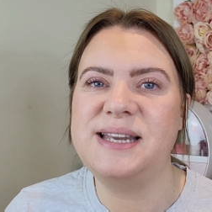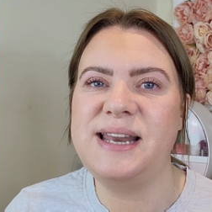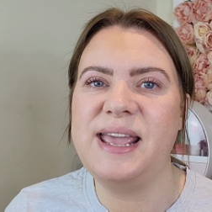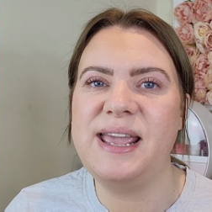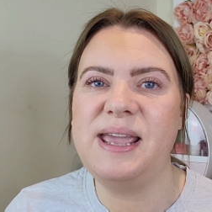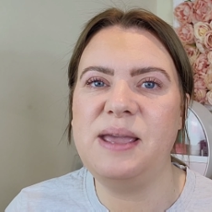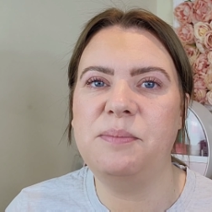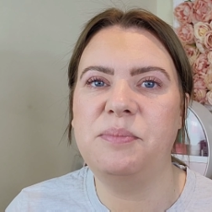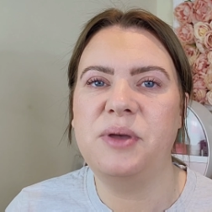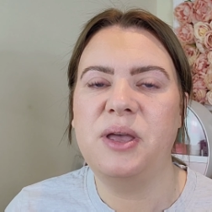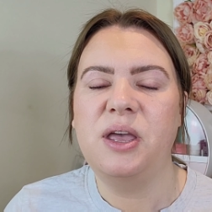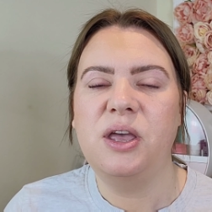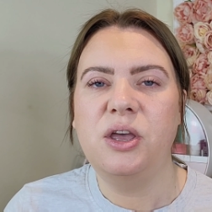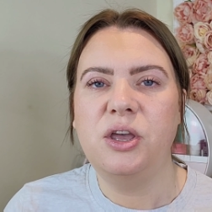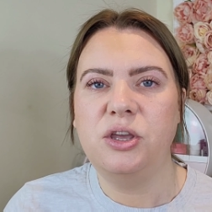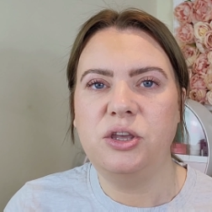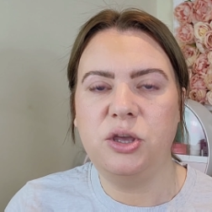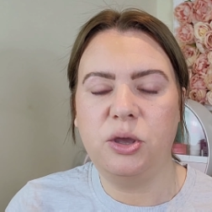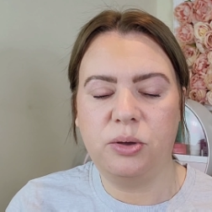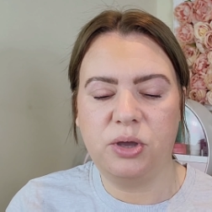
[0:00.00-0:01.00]
sleep.
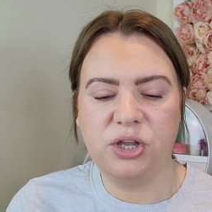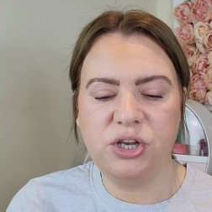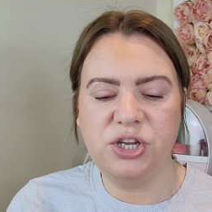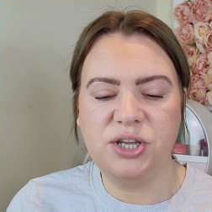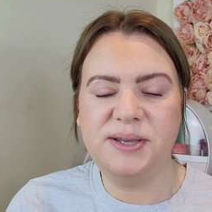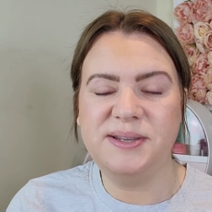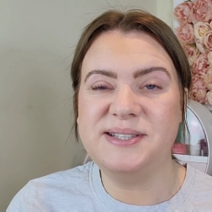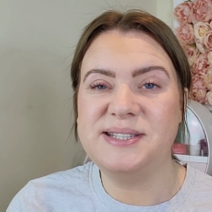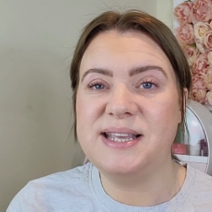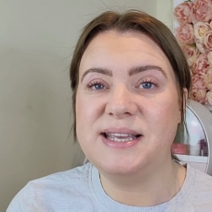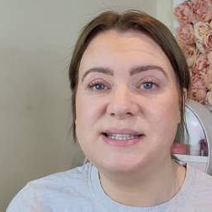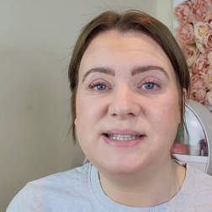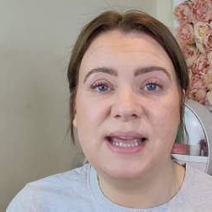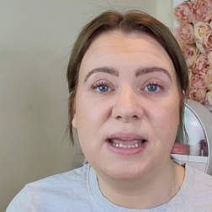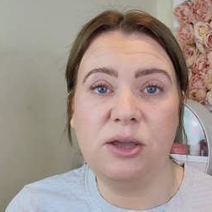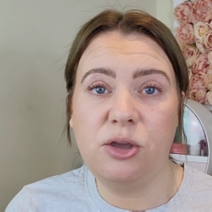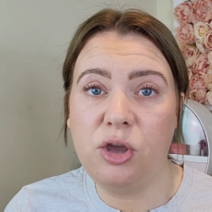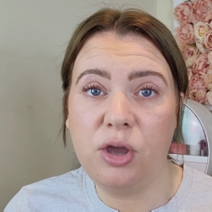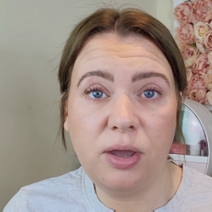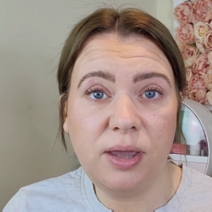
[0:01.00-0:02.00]
You can use this
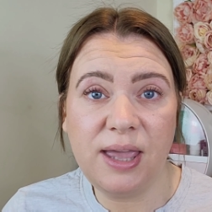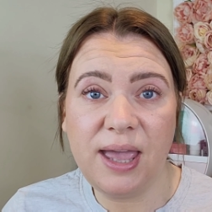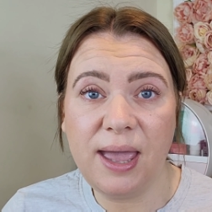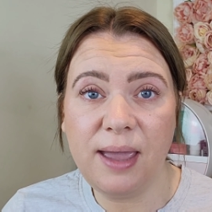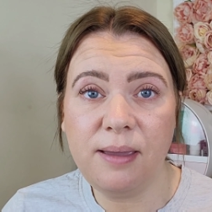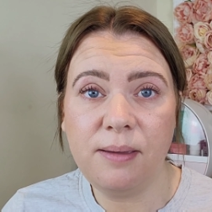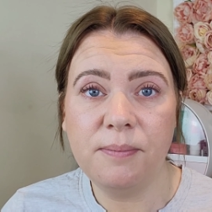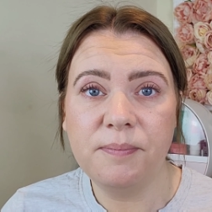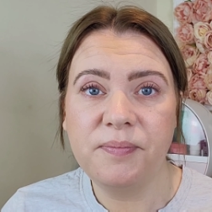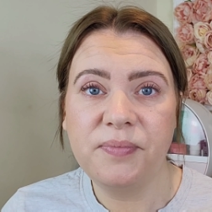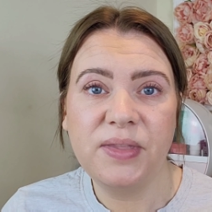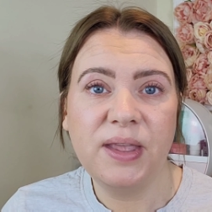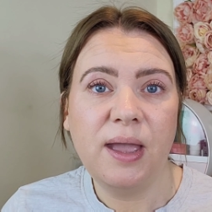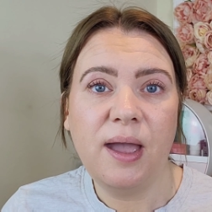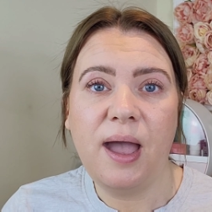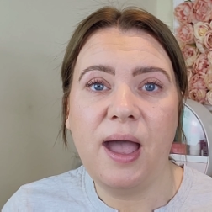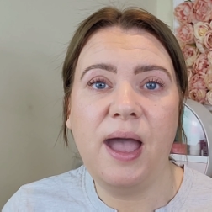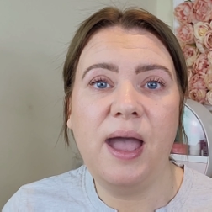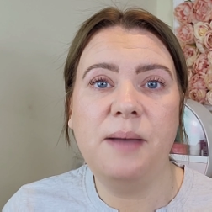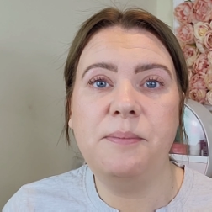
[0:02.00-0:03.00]
in cooking,
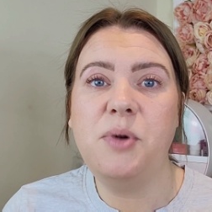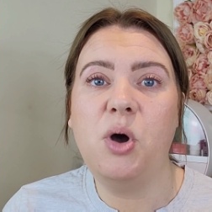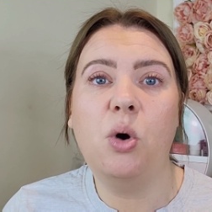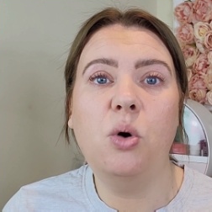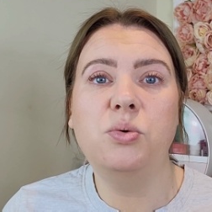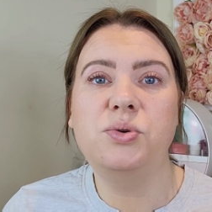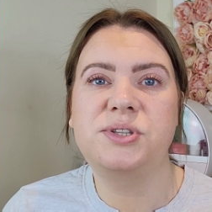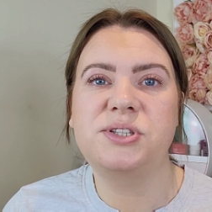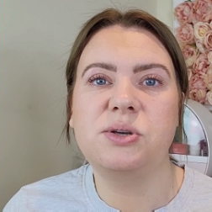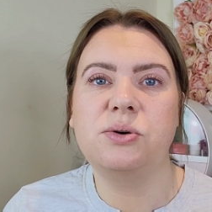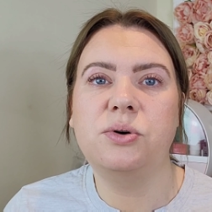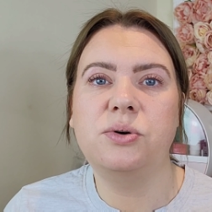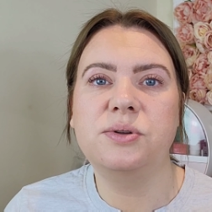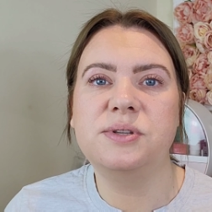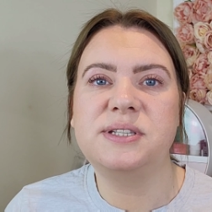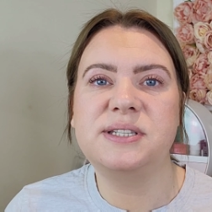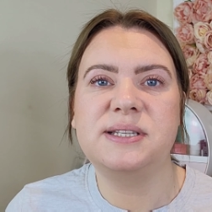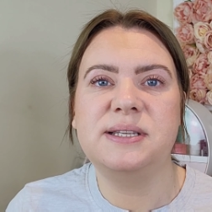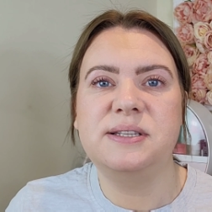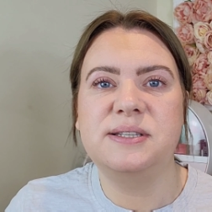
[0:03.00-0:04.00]
um, all
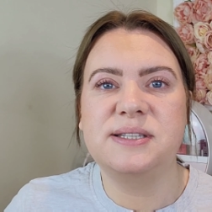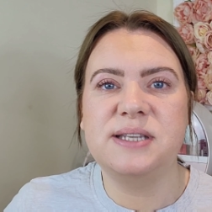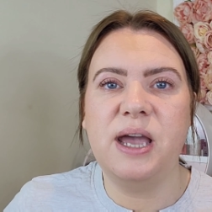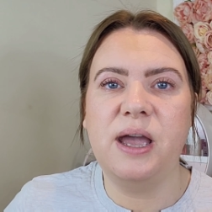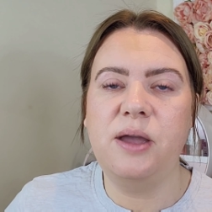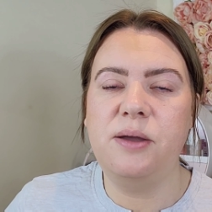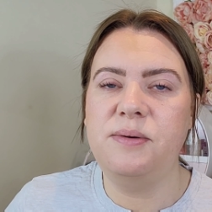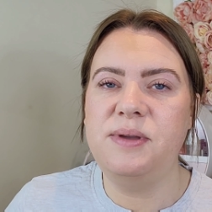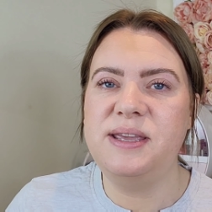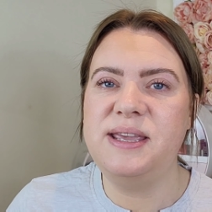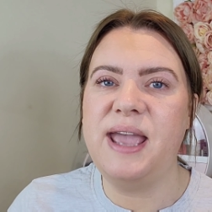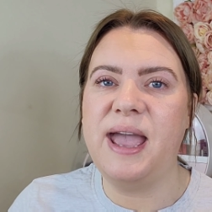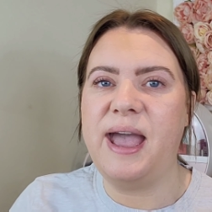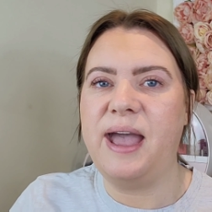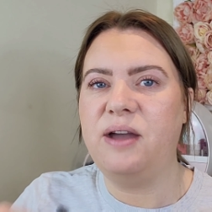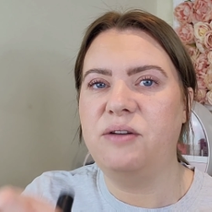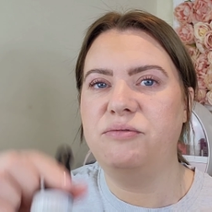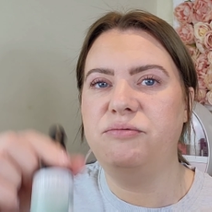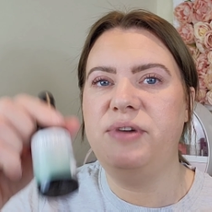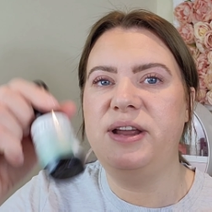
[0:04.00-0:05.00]
sorts. So
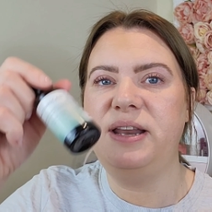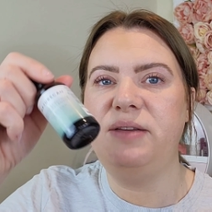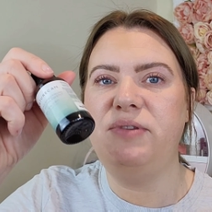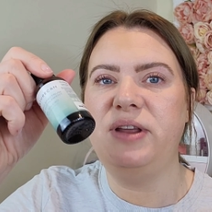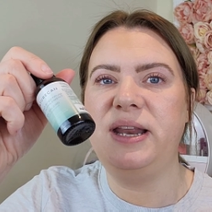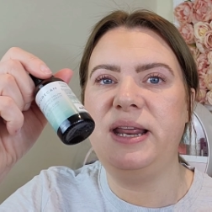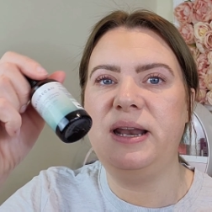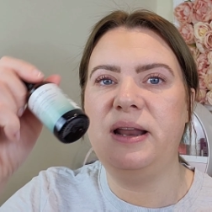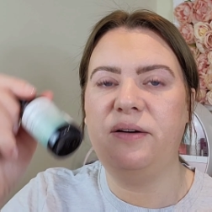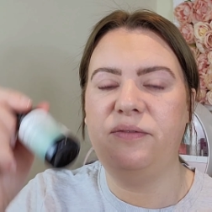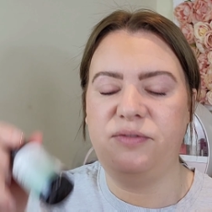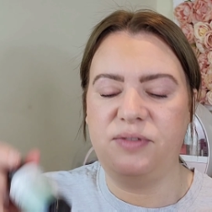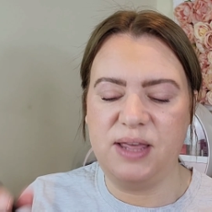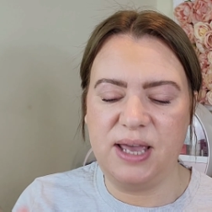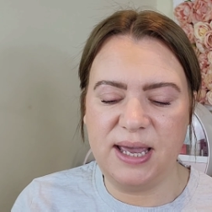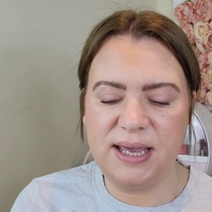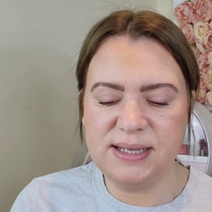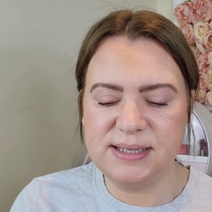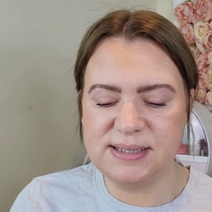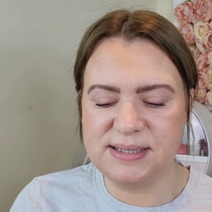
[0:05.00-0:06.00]
yeah, really, really love
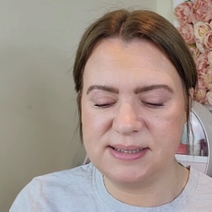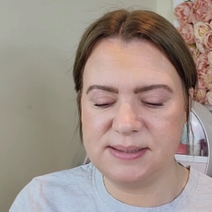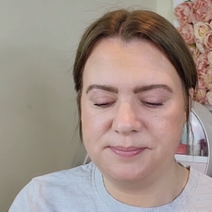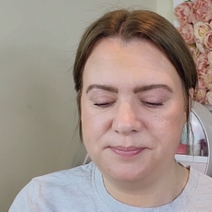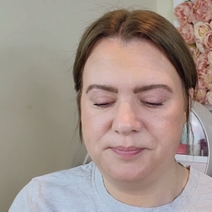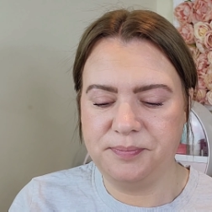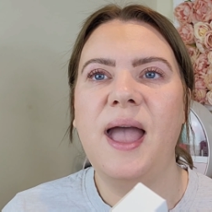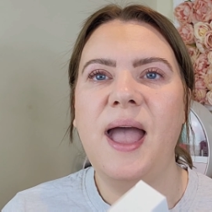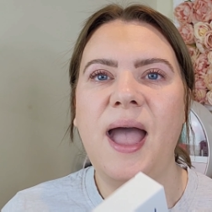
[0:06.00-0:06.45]
this.